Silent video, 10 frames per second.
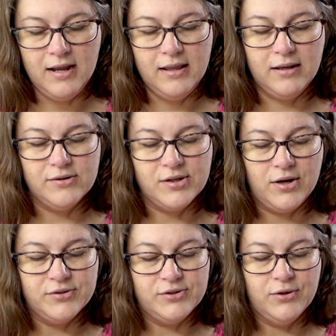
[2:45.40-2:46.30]
There's
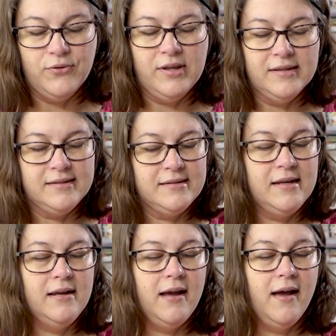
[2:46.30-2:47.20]
also
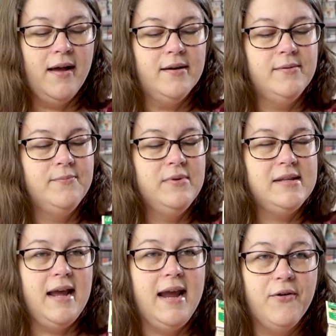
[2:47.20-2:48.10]
this, it's
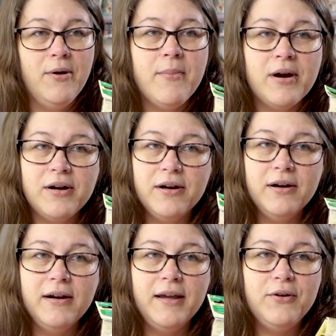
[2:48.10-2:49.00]
a Hera marker.
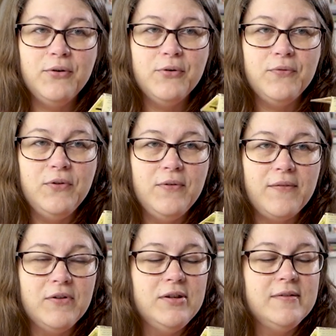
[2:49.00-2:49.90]
I don't know if you've ever